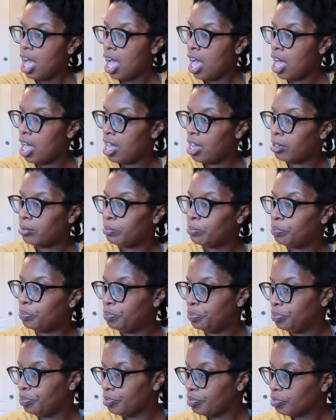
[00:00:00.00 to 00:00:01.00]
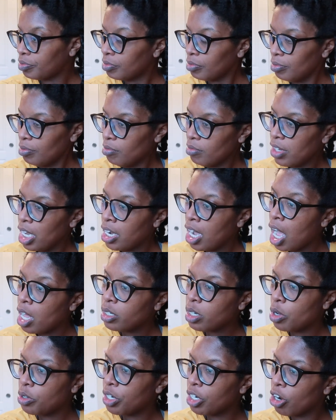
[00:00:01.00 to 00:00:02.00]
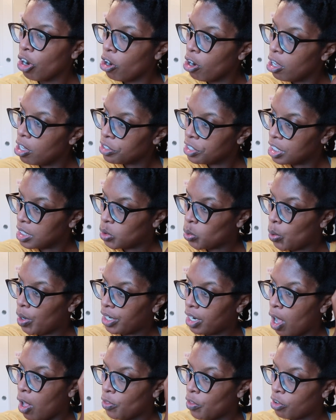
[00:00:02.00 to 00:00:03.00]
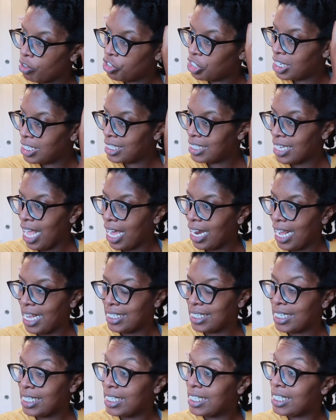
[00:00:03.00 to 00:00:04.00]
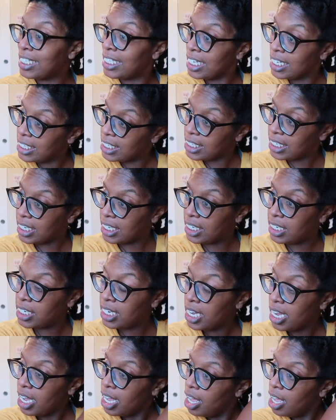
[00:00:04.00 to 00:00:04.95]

Um, Kelowna Curls is one, although she's not as consistent